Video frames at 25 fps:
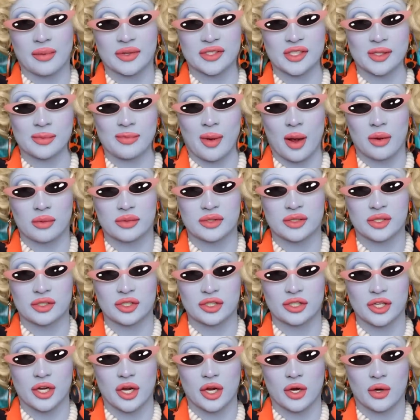was supposed
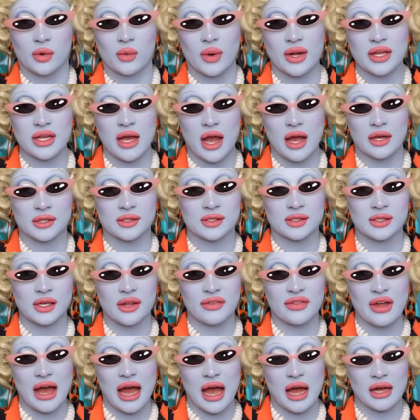to do. Yes,
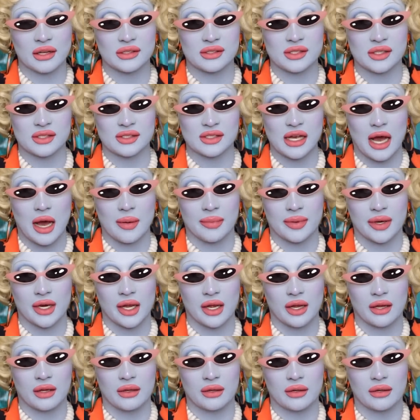that's
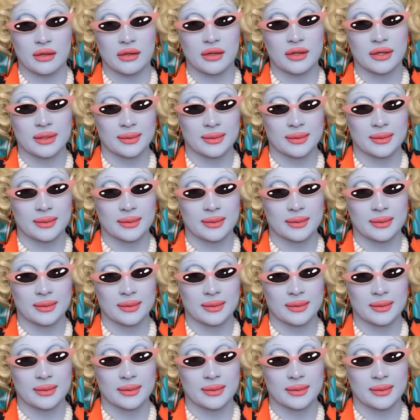happening.